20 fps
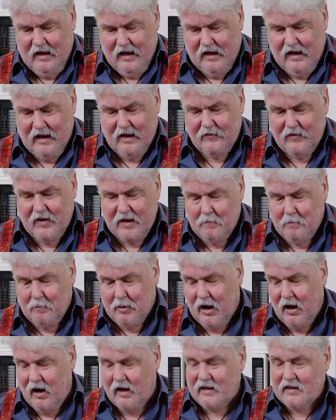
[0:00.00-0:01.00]
lovely
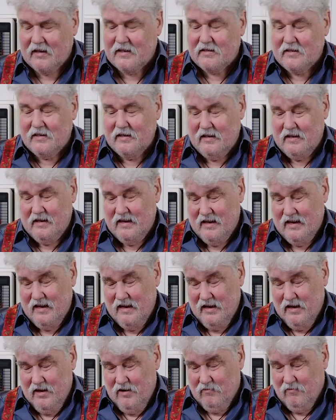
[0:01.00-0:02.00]
Pike's
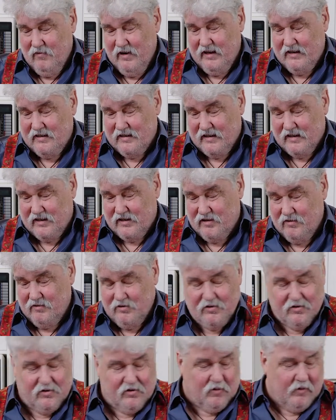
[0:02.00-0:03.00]
Riesling,
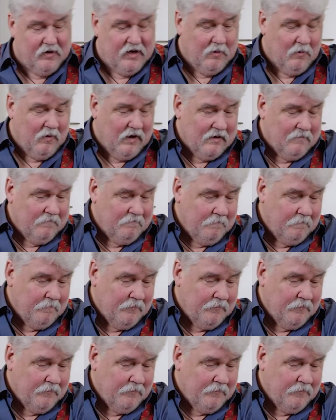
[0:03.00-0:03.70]
221.